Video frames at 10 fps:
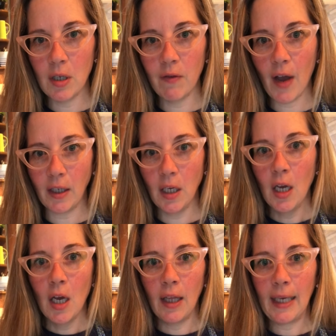In fact,
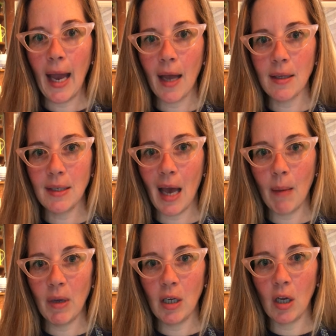the canned
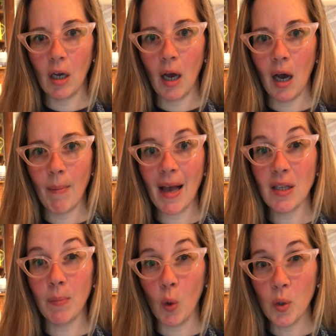salmon has
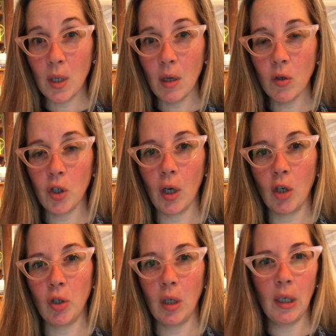the bones in there, so you're
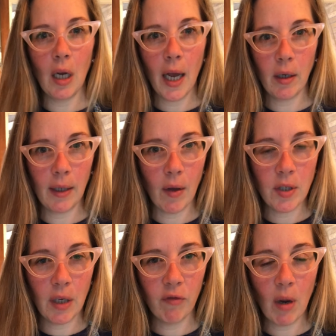actually going to get higher
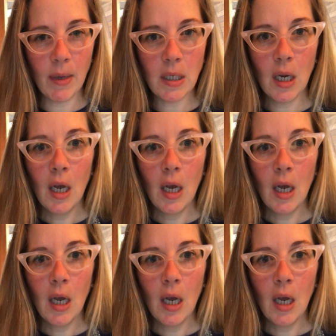calcium from it